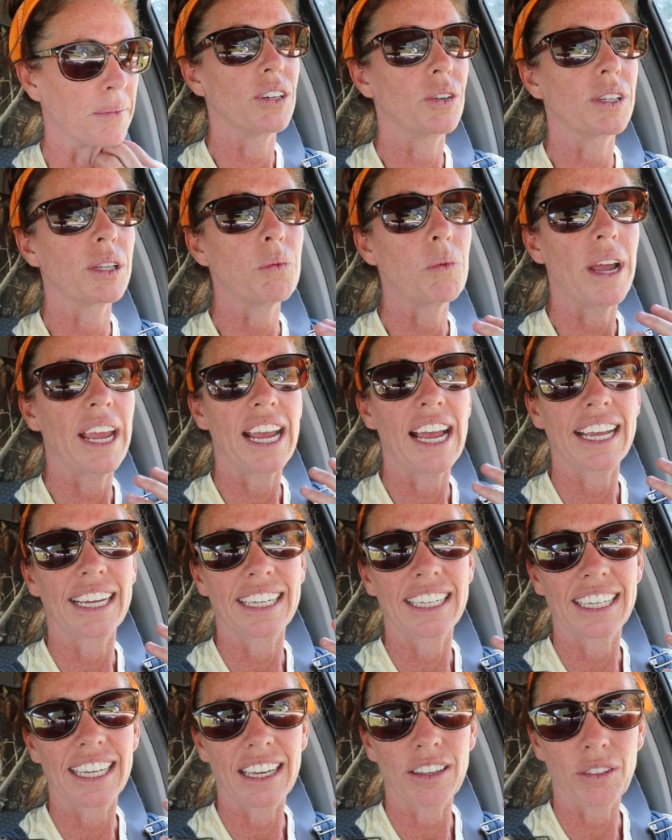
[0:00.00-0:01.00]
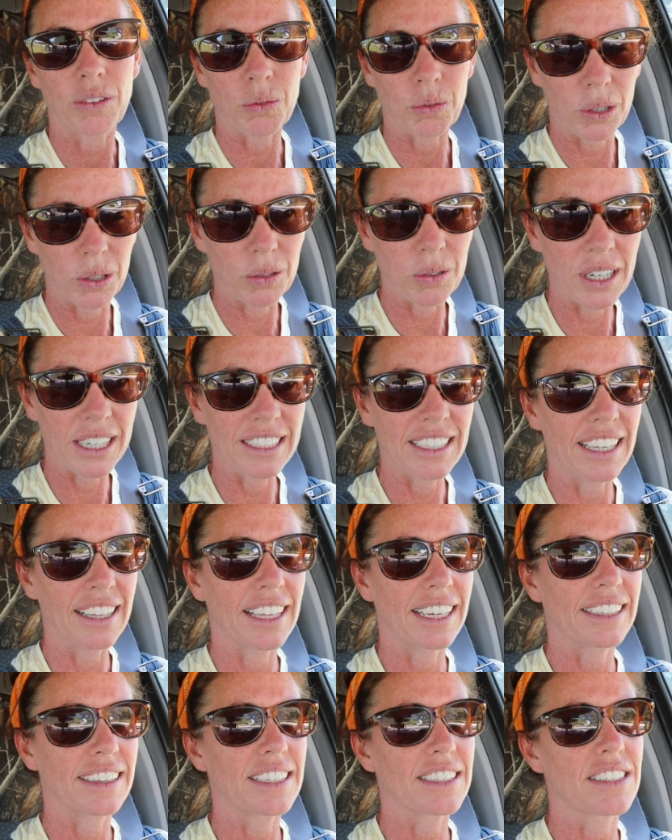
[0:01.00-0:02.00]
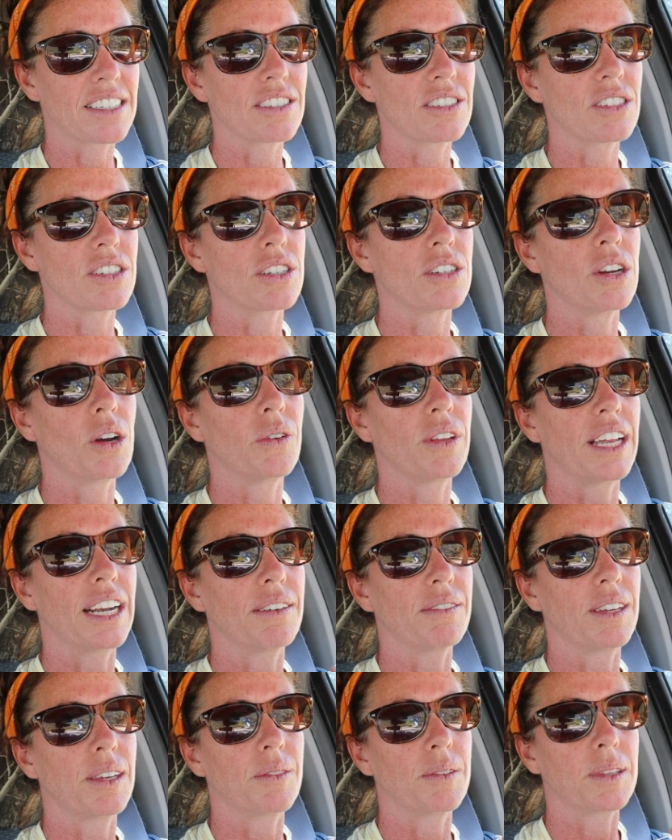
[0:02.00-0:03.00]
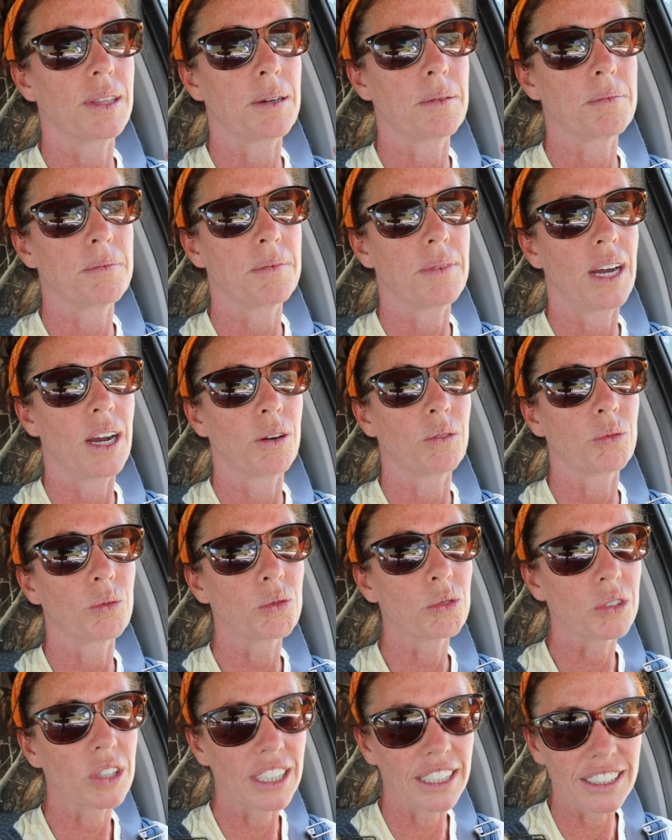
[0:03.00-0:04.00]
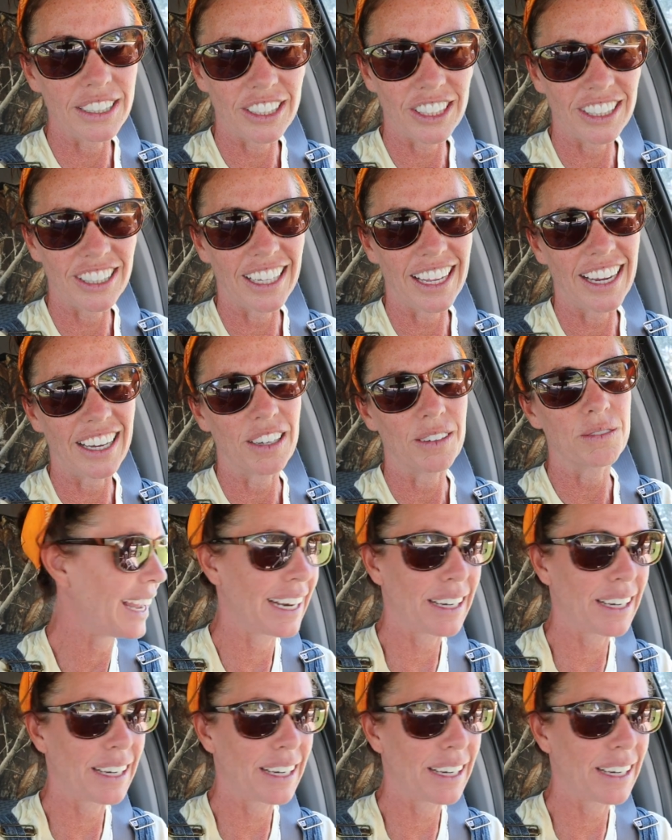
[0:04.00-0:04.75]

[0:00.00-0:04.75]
The only way I can get through a day like this is to know that I've given them a really good life.